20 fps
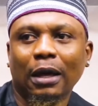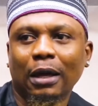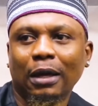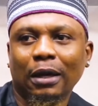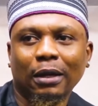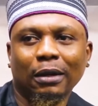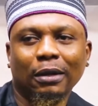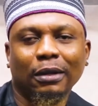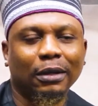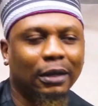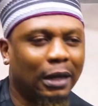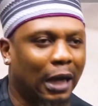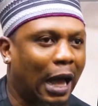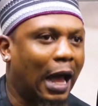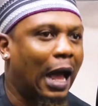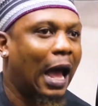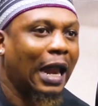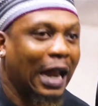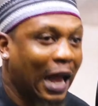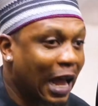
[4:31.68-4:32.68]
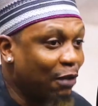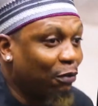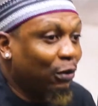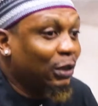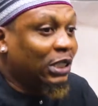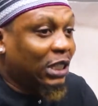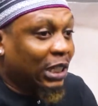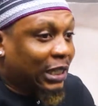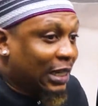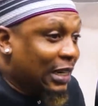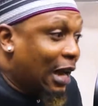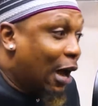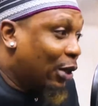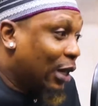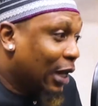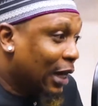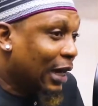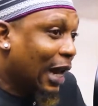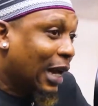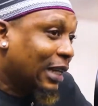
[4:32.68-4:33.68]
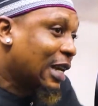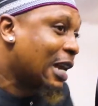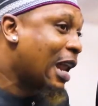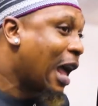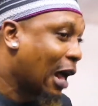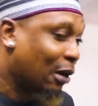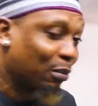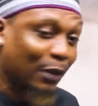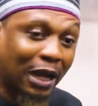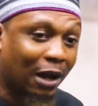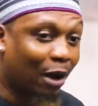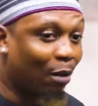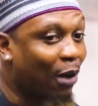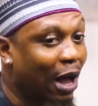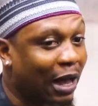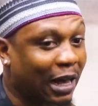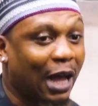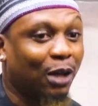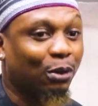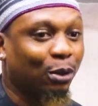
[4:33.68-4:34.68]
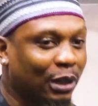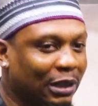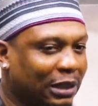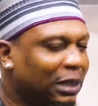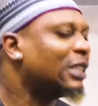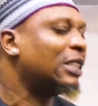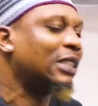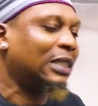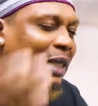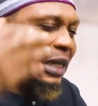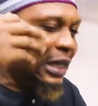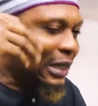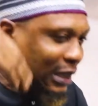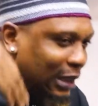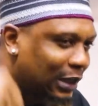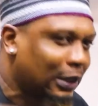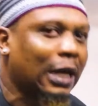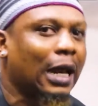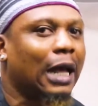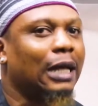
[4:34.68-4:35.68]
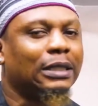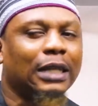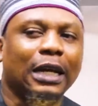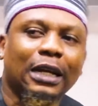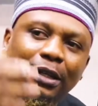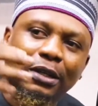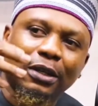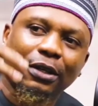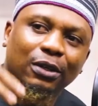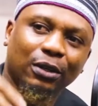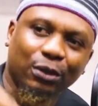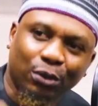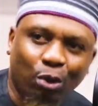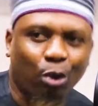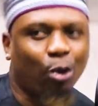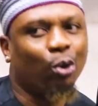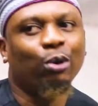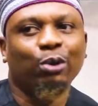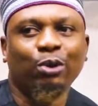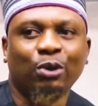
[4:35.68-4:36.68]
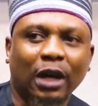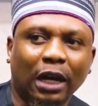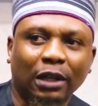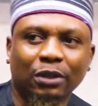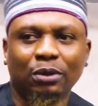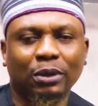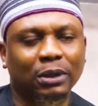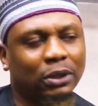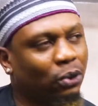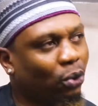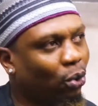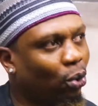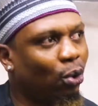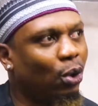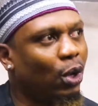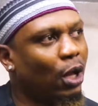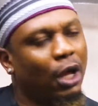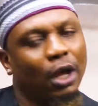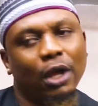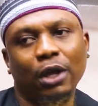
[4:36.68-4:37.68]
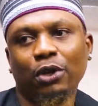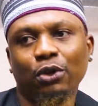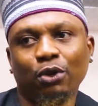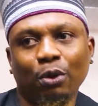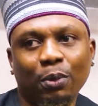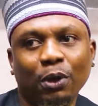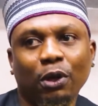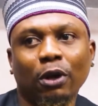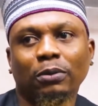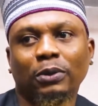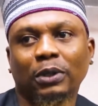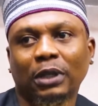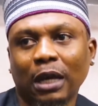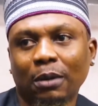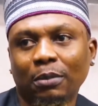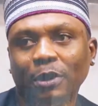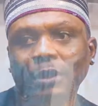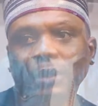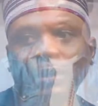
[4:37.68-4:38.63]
I even chickened out again. I said, I can't do this. She still insisted. I said, no, you can do it. So, you know, big ups to Kemi.